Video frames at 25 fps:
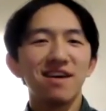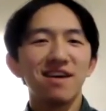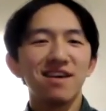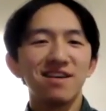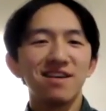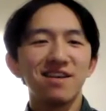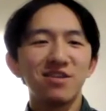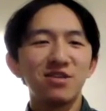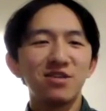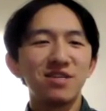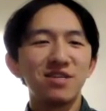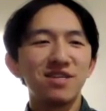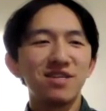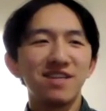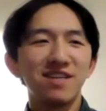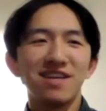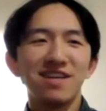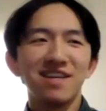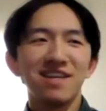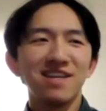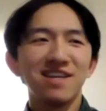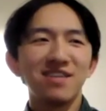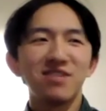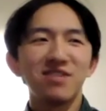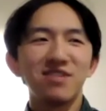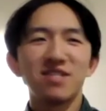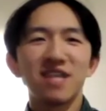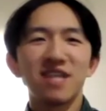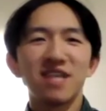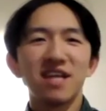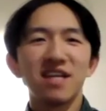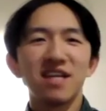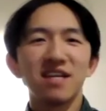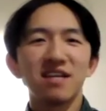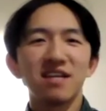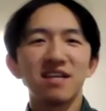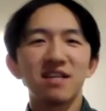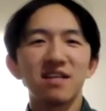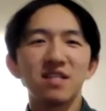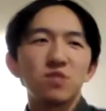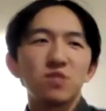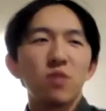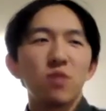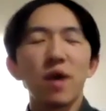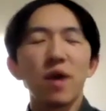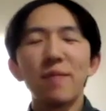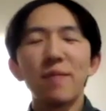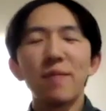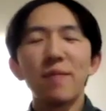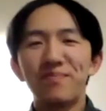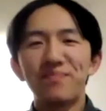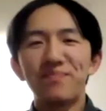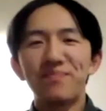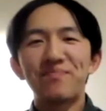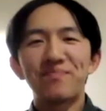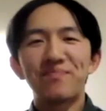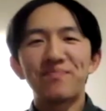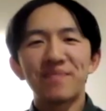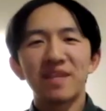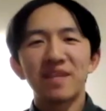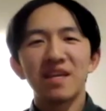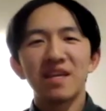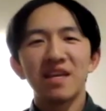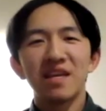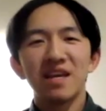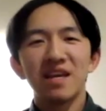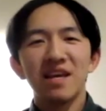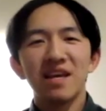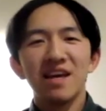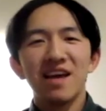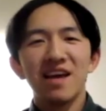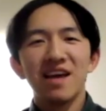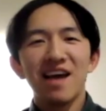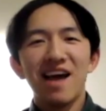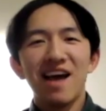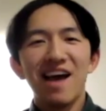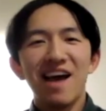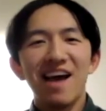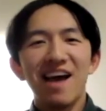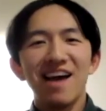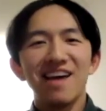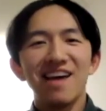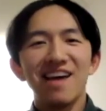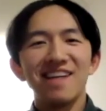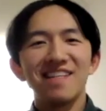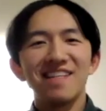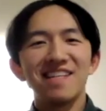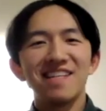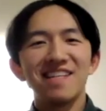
She said, "Because he's white." And